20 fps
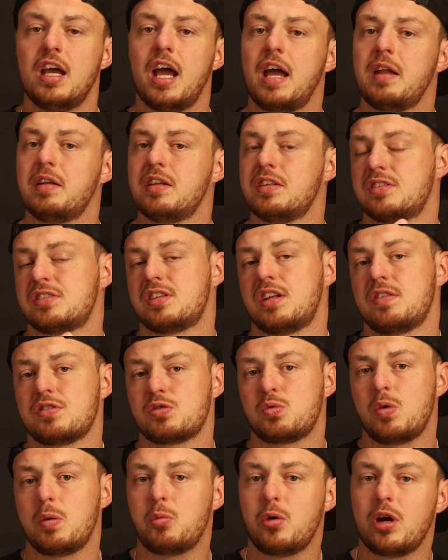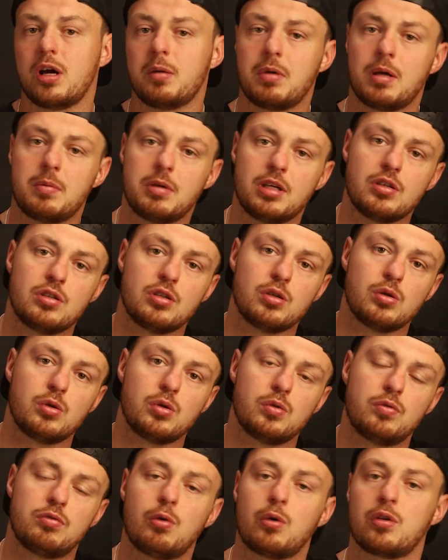And instead of swimwear, maybe you
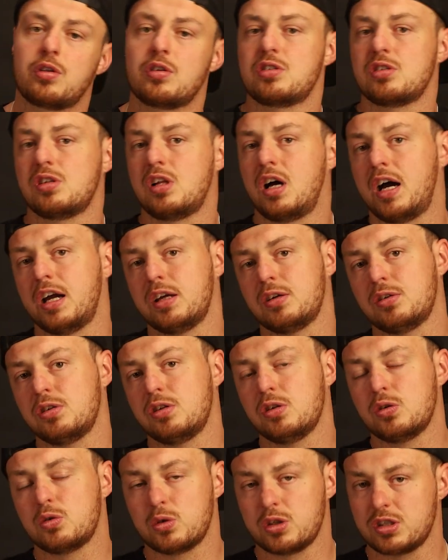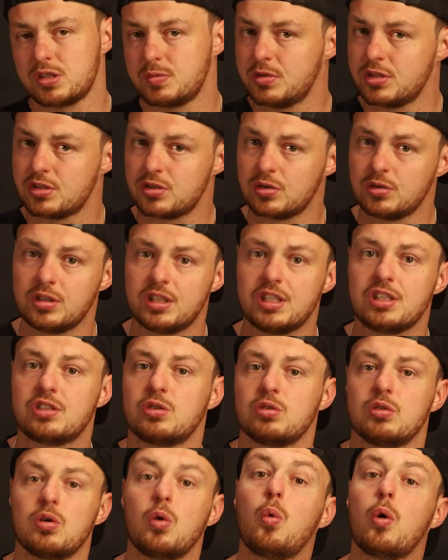do 4th of July or you do Christmas or
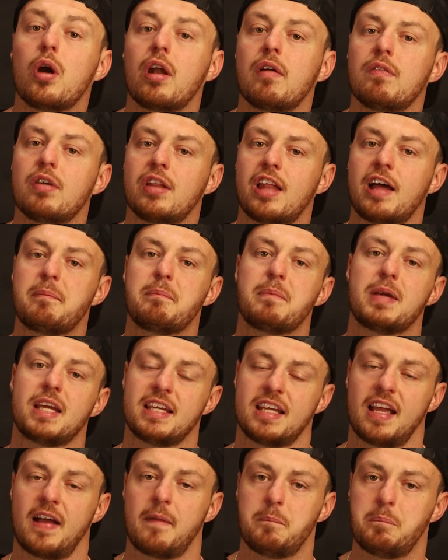Easter or whatever that may